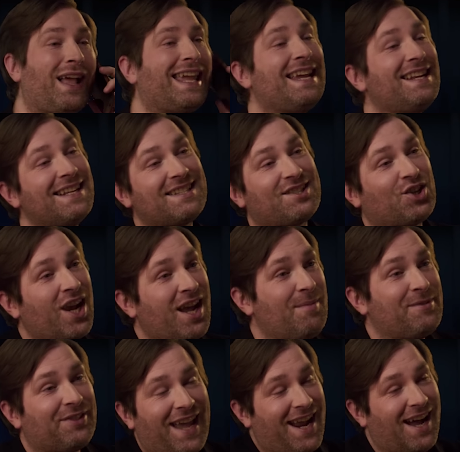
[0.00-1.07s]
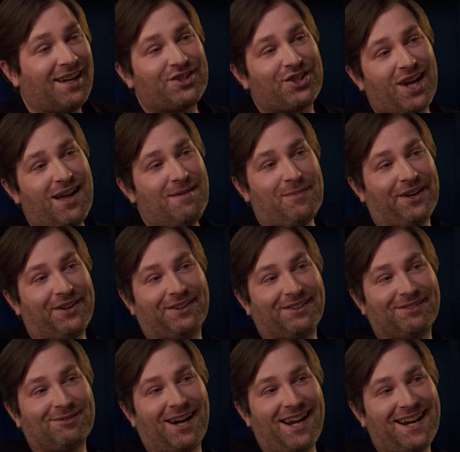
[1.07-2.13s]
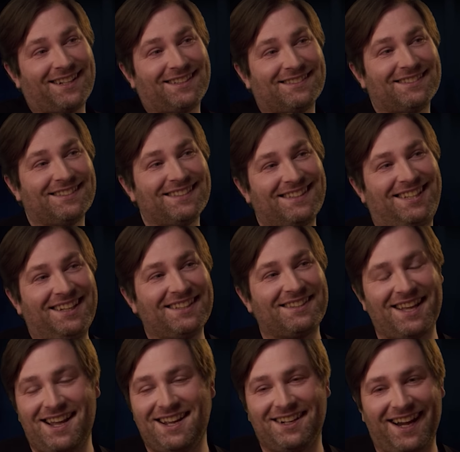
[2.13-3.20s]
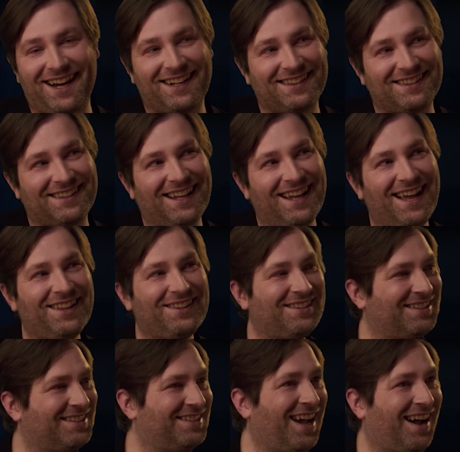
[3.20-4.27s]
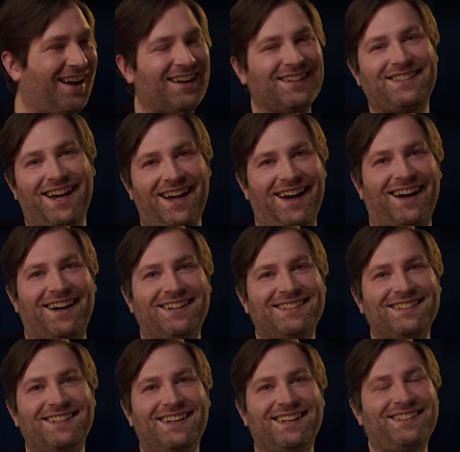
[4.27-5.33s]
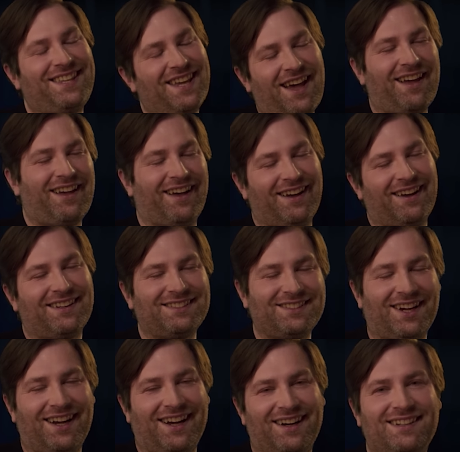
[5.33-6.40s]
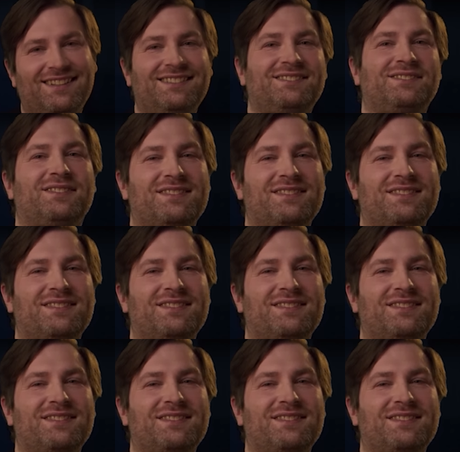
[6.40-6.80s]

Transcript: Well, he is German. They are German, right? They're like... Yeah, yeah, yeah, yeah.